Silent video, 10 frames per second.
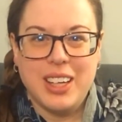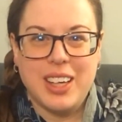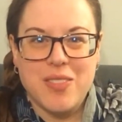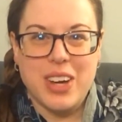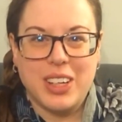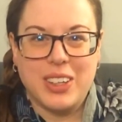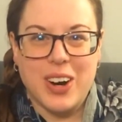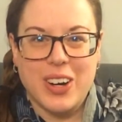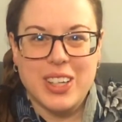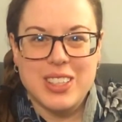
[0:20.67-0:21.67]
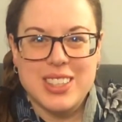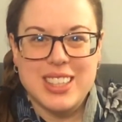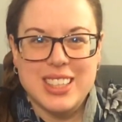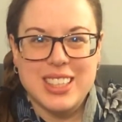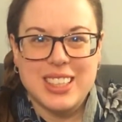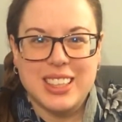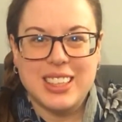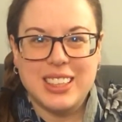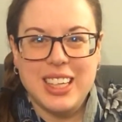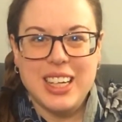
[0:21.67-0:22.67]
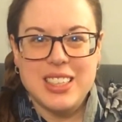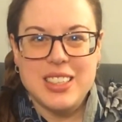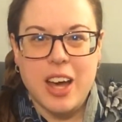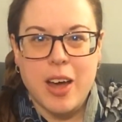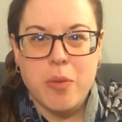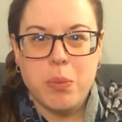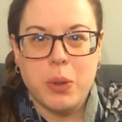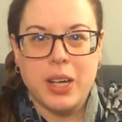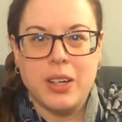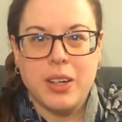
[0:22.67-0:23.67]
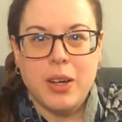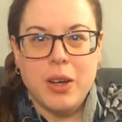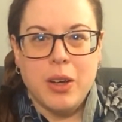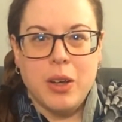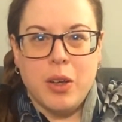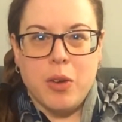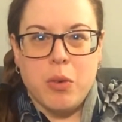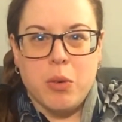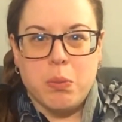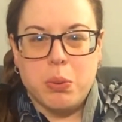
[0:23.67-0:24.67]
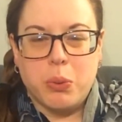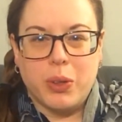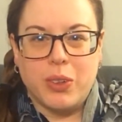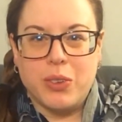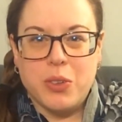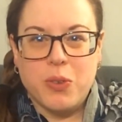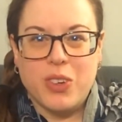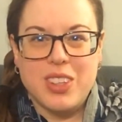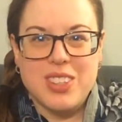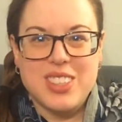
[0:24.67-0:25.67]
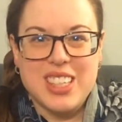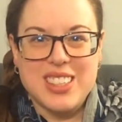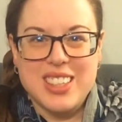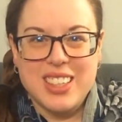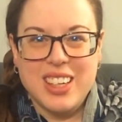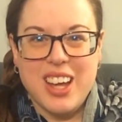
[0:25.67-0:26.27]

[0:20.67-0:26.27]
get my gardens cleaned up and pruned for the season.